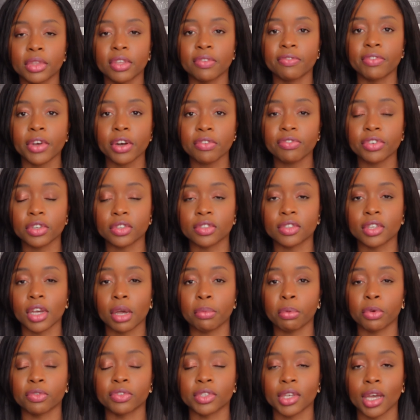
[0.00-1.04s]
The very first
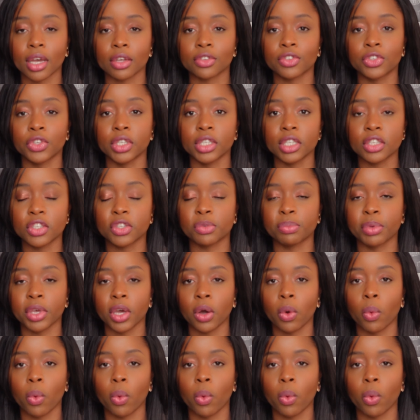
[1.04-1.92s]
type of tax you need to be